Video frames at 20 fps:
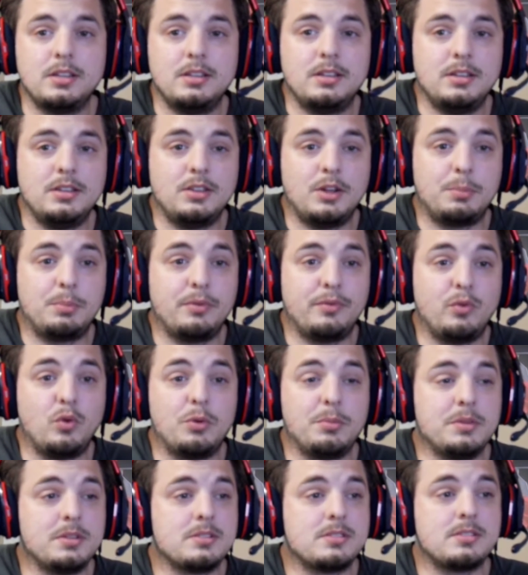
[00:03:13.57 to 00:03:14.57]
their
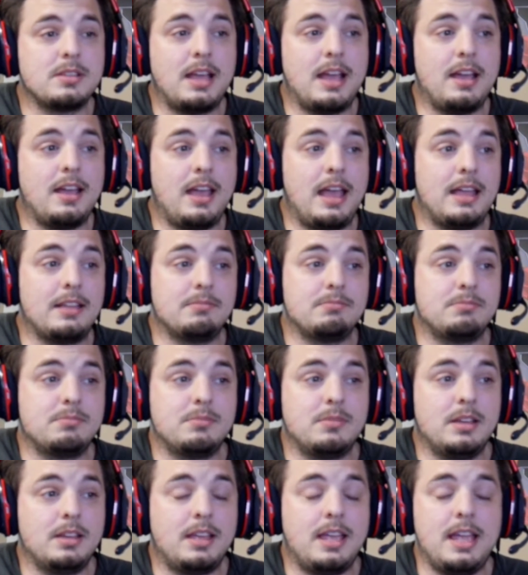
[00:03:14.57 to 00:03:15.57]
performance at, at,
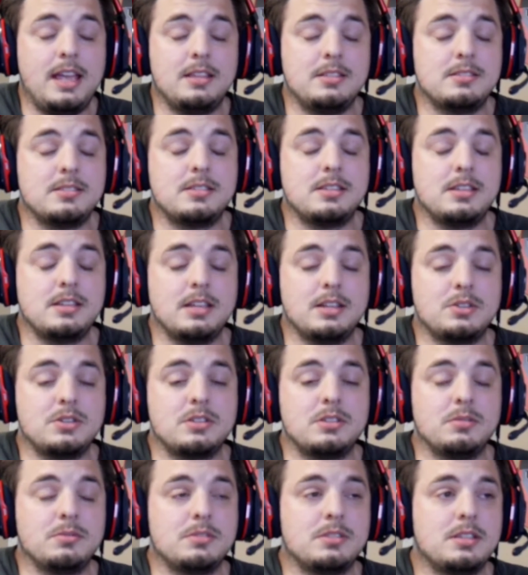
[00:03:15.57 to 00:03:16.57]
at, Kansas City. I
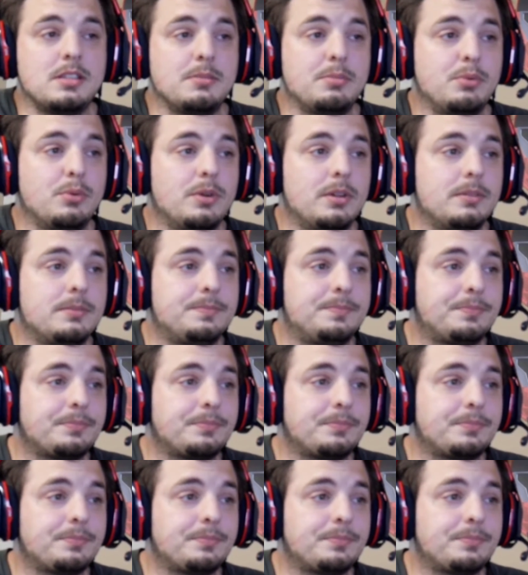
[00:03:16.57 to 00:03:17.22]
just don't see the point.